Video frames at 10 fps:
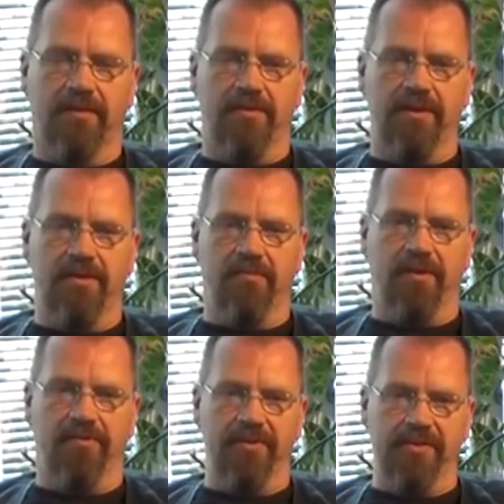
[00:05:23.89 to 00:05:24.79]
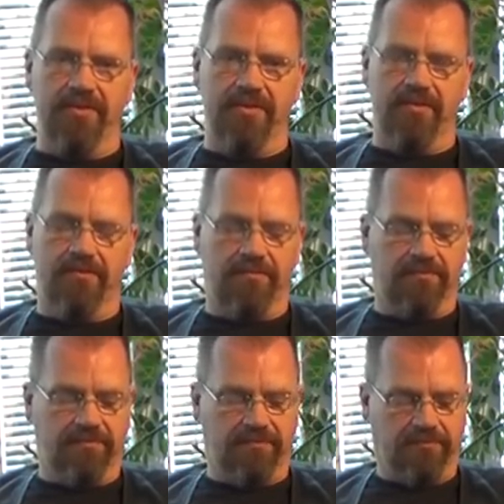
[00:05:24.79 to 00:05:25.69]
think about this.
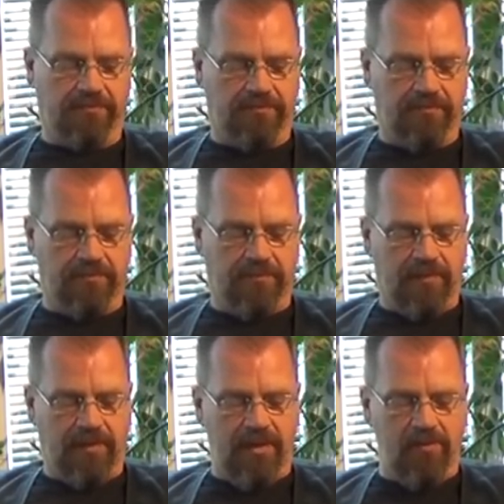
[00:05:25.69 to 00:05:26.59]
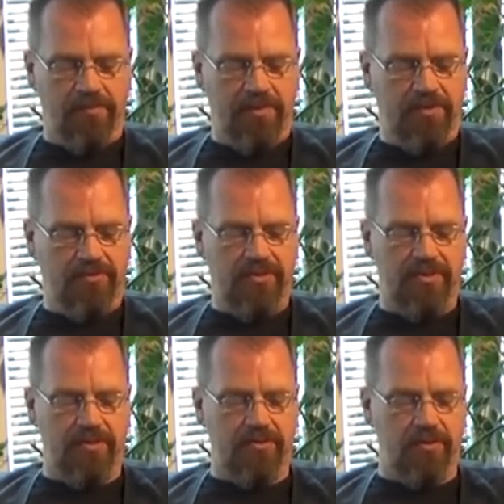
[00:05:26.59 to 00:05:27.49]
That would be
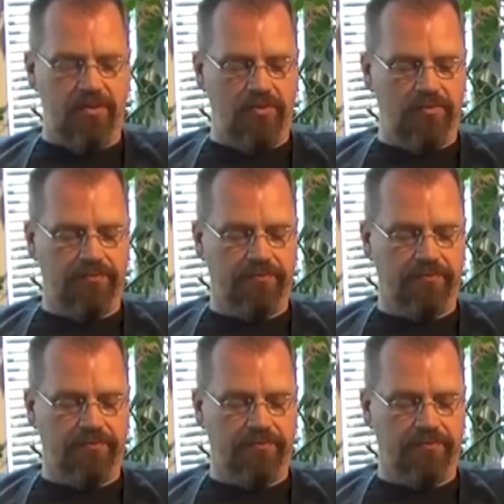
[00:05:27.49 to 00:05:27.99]
interesting to know.